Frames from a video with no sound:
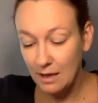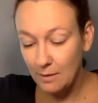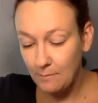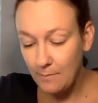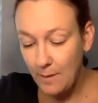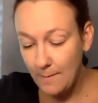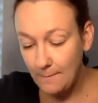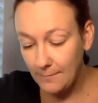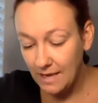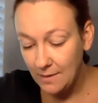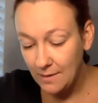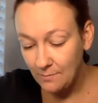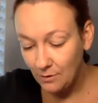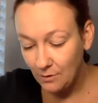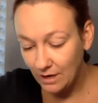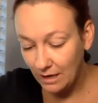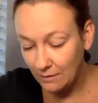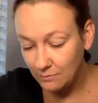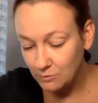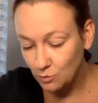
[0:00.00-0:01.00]
But she
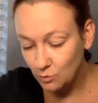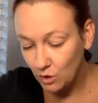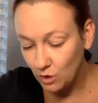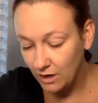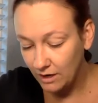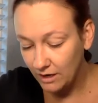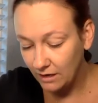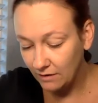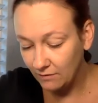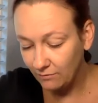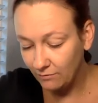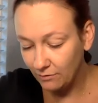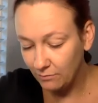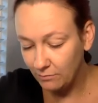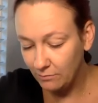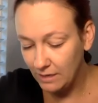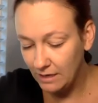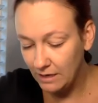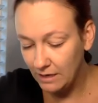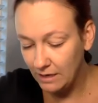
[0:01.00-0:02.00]
kept walking for
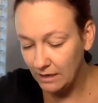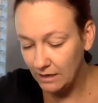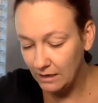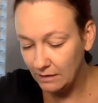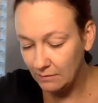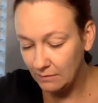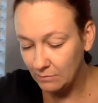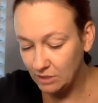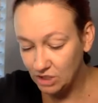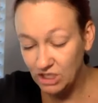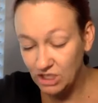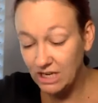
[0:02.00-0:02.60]
many